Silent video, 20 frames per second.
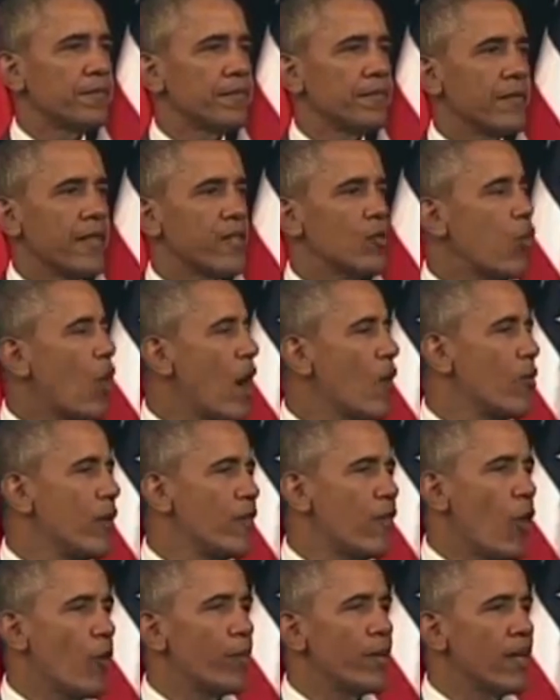That's why
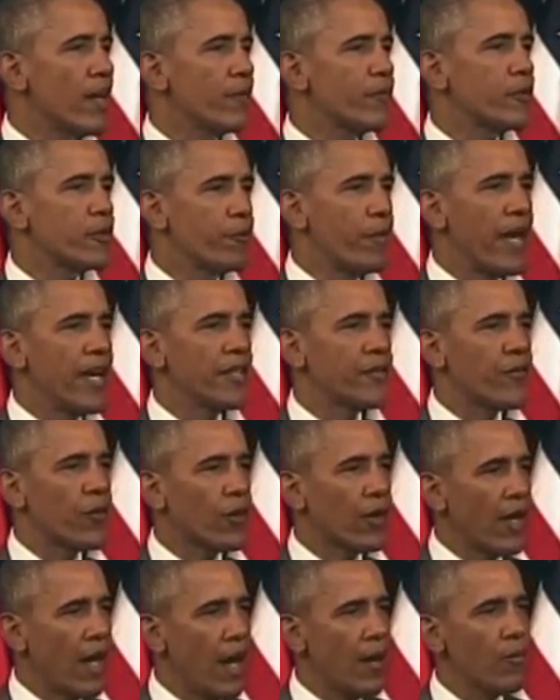we've opened up space for
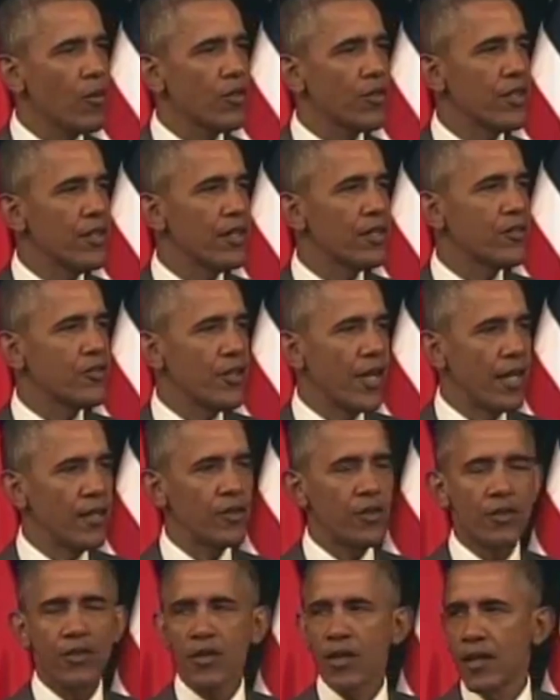commerce and
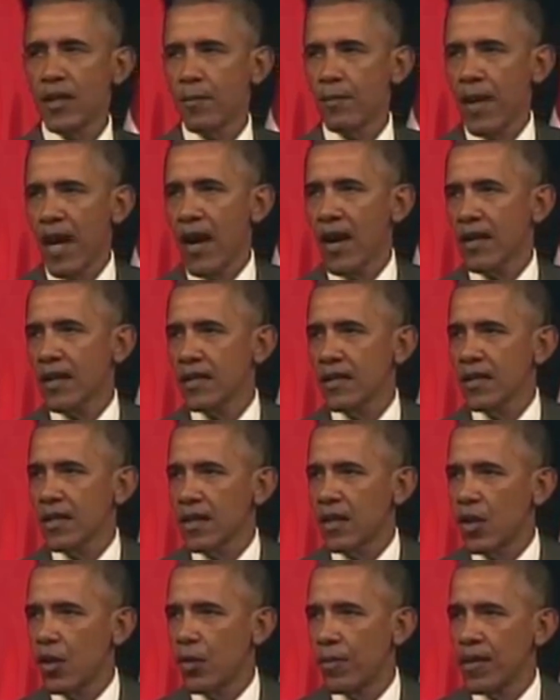exchanges so that Americans and
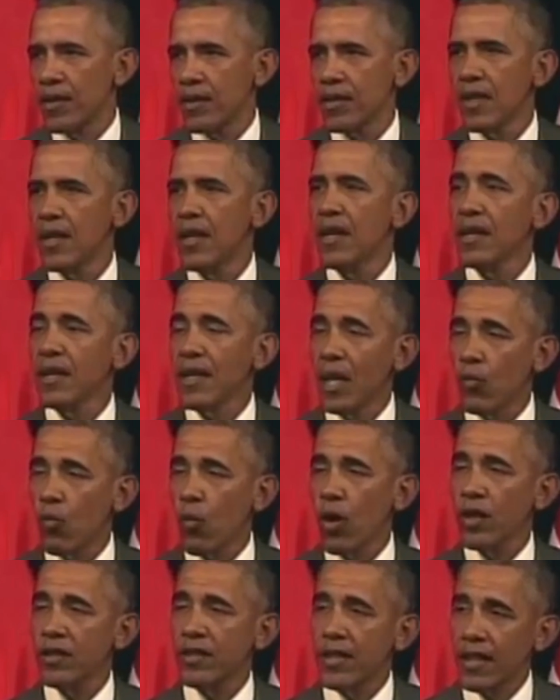Cubans can
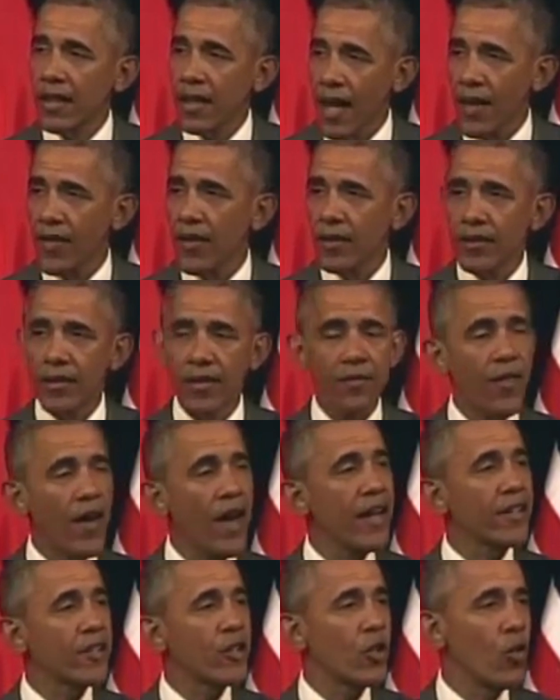work together to
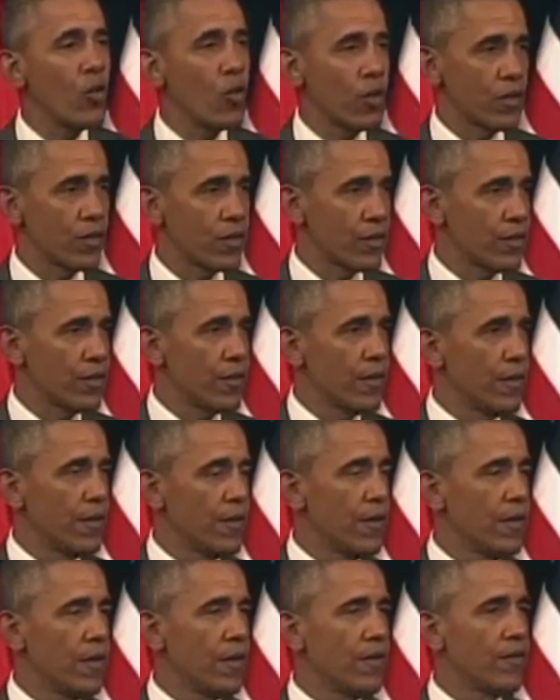find cures
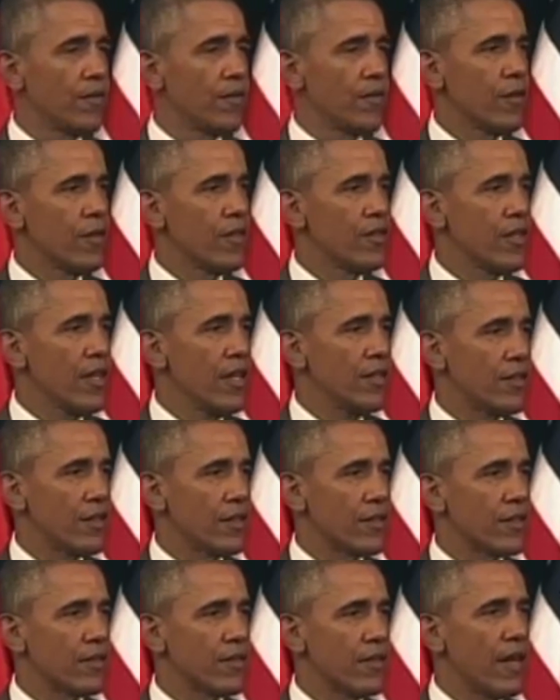for
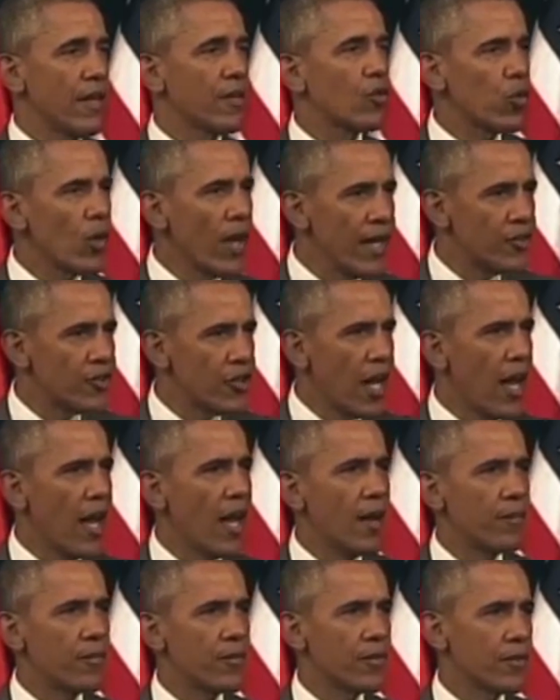diseases and create
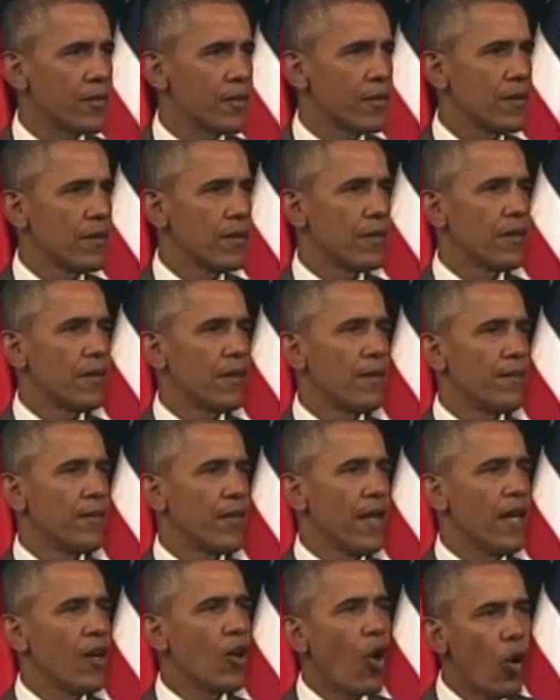jobs
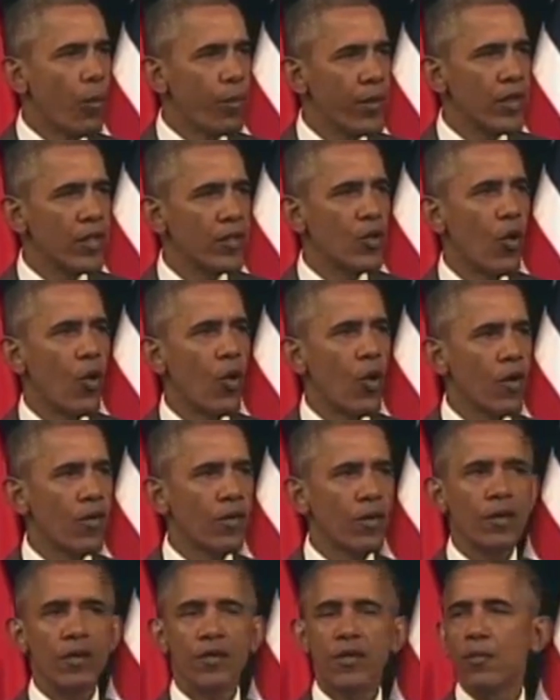and open the
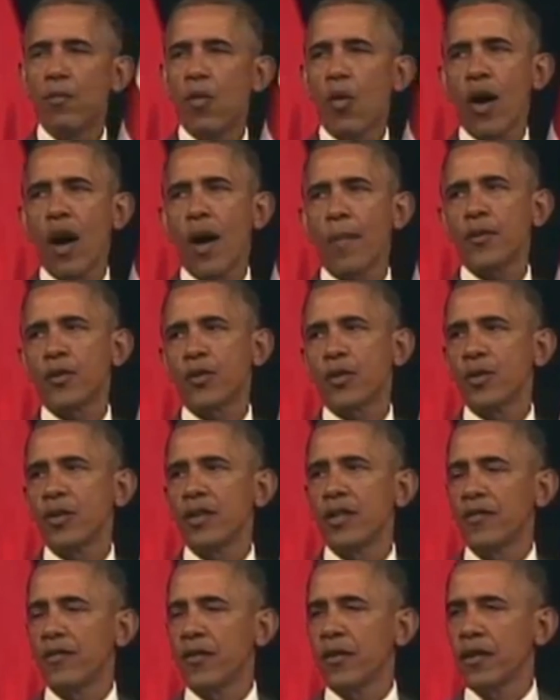door to more
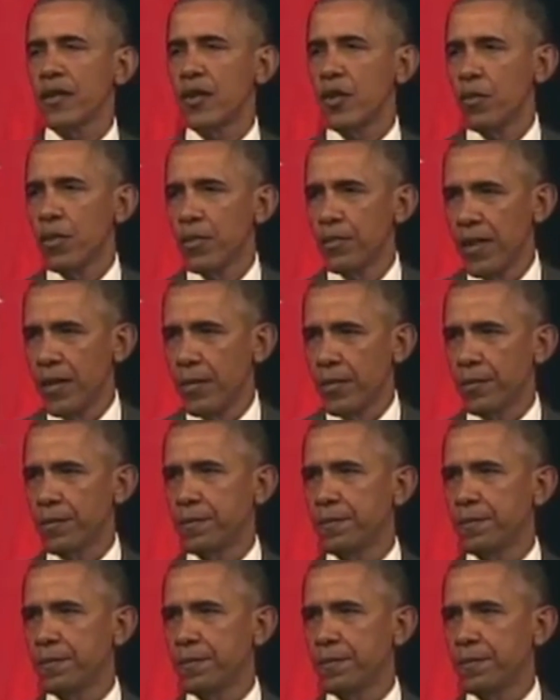opportunity for the Cuban people.